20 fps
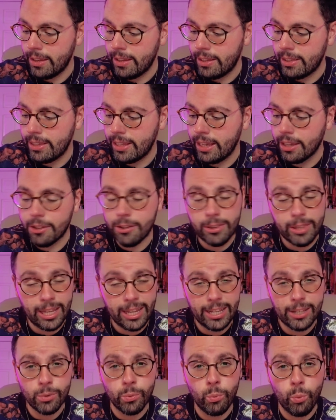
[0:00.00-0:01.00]
The other
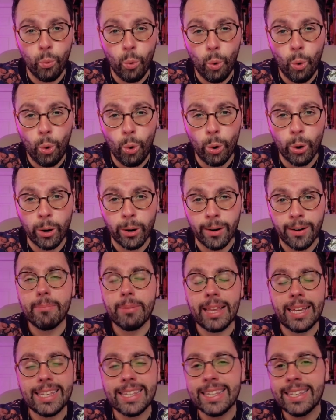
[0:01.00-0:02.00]
thing is war.
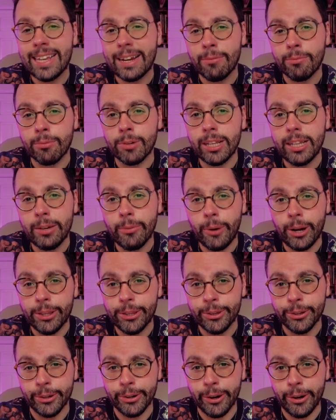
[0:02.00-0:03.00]
Places I really
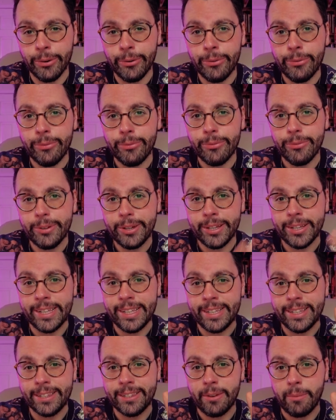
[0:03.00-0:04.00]
want to go
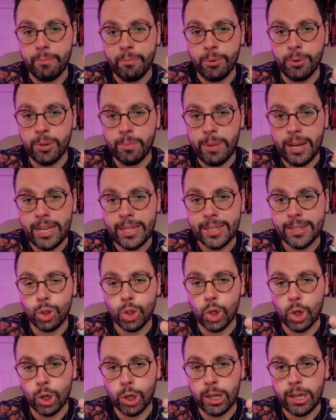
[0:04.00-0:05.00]
is Budapest,
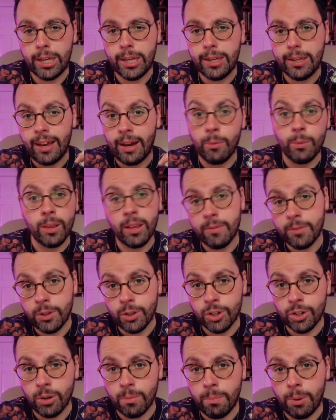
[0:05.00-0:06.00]
Turkey. I would love to
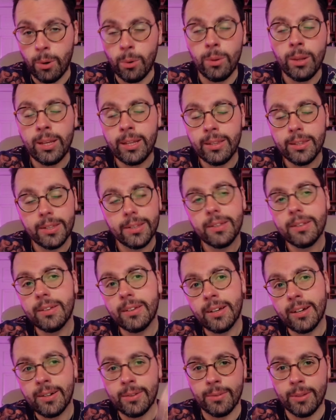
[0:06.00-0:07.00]
show Poland.
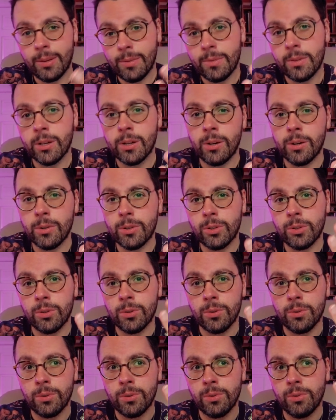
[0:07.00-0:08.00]
I would love to go
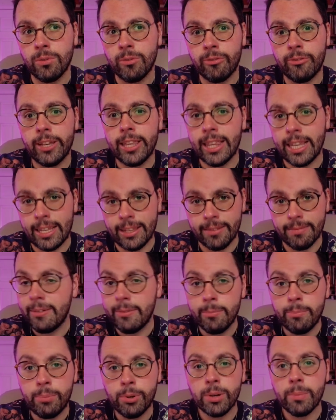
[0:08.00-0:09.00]
to Finland.
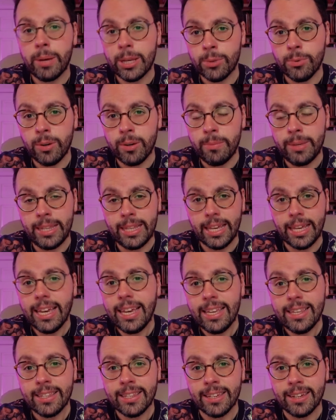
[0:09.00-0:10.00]
Budapest would have been
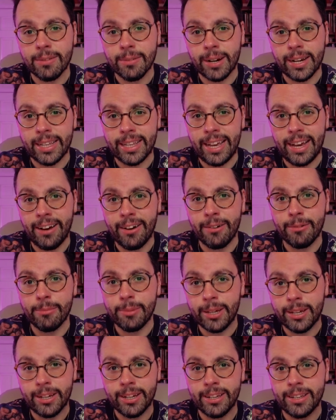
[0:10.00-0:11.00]
easy right now
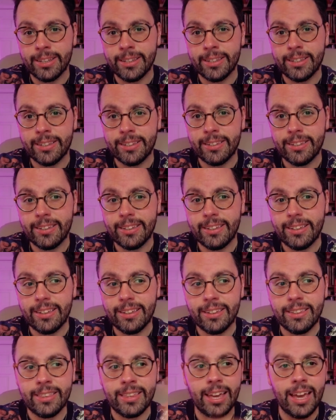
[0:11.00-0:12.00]
because
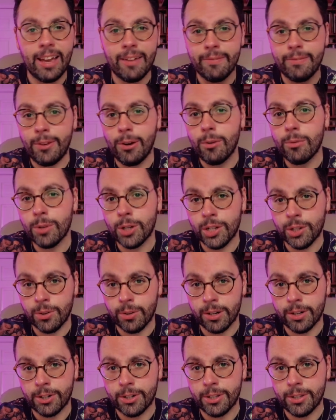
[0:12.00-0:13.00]
they have no
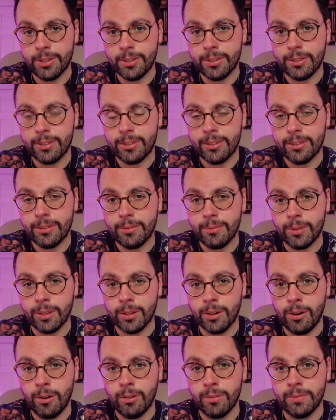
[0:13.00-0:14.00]
restrictions with
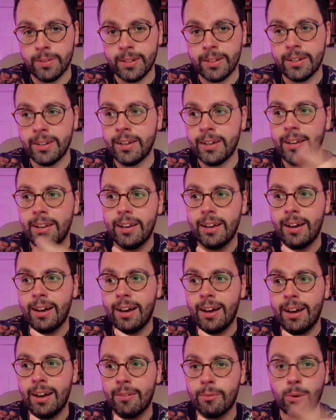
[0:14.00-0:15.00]
COVID.
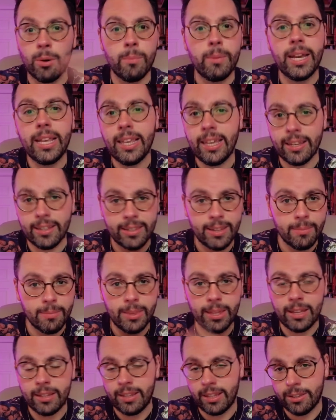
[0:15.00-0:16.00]
Romania, same
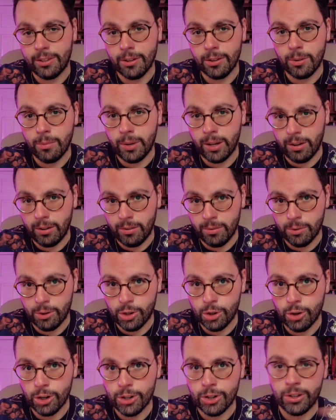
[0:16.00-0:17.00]
thing. They took away all
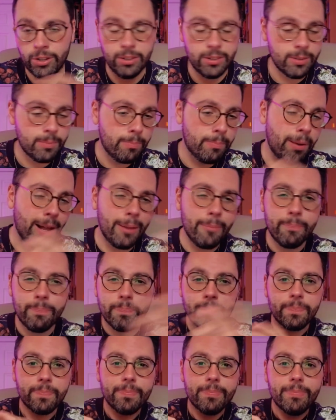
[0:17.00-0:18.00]
restrictions, but
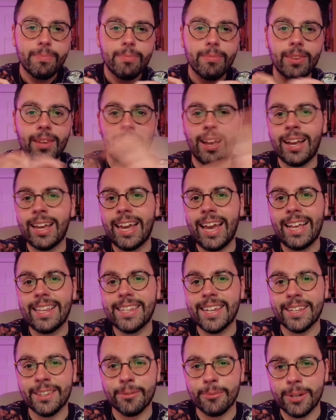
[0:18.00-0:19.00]
I
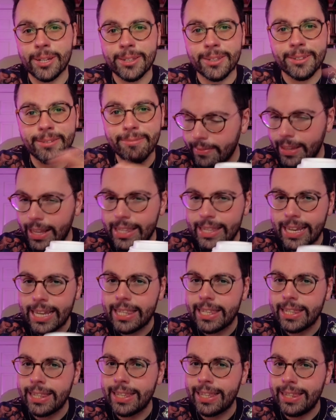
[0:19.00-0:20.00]
can't take the risk. Let's
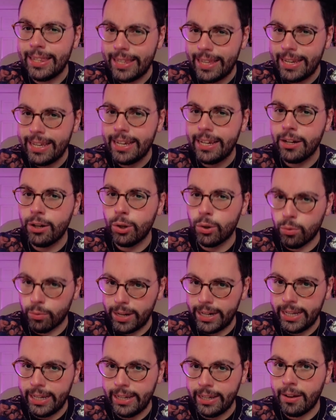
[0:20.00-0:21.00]
get to the
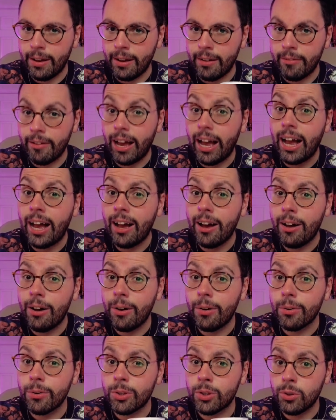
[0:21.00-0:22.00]
nitty-gritty of
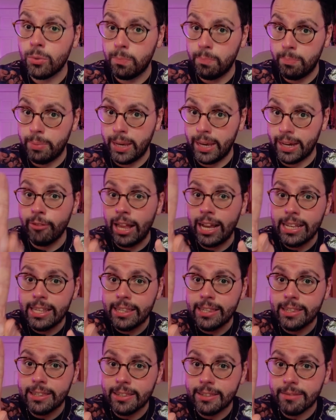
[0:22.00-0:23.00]
how to pick
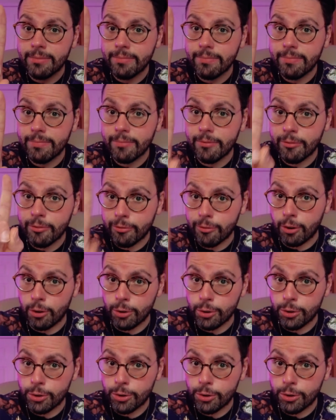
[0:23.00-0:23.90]
flights first.